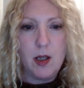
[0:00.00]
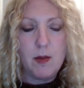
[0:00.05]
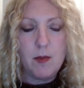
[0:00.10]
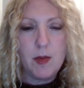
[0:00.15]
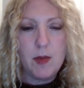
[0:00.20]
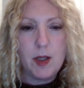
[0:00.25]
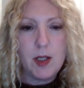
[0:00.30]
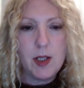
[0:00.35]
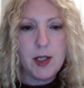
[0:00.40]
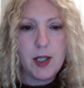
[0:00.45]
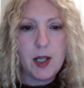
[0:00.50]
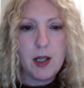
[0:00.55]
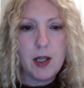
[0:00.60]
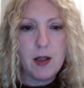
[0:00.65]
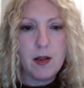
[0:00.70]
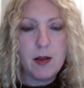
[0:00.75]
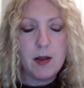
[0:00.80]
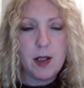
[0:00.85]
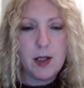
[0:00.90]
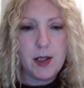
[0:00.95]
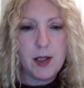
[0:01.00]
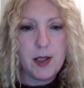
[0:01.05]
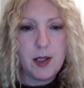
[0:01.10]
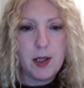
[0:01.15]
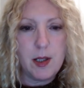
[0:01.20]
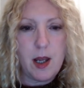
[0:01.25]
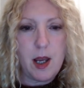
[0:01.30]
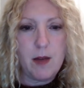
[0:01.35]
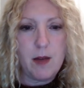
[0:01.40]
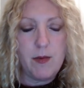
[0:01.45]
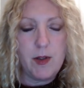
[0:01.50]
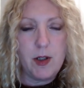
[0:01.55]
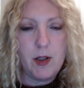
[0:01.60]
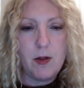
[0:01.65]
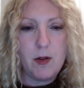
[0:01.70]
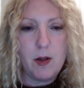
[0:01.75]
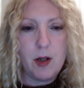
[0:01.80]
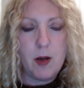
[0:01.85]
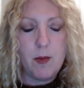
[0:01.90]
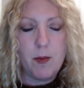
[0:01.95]
Melissa, let's have
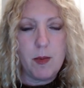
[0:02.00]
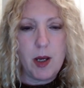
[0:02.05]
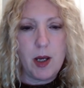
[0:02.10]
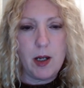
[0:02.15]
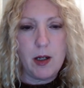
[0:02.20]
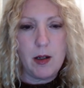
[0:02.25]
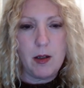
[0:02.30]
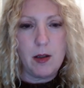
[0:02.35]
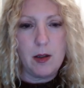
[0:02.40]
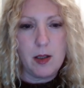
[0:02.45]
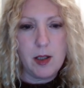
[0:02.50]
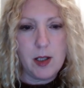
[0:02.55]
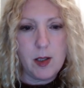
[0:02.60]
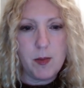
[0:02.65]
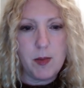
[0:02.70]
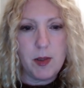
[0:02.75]
you come back on this,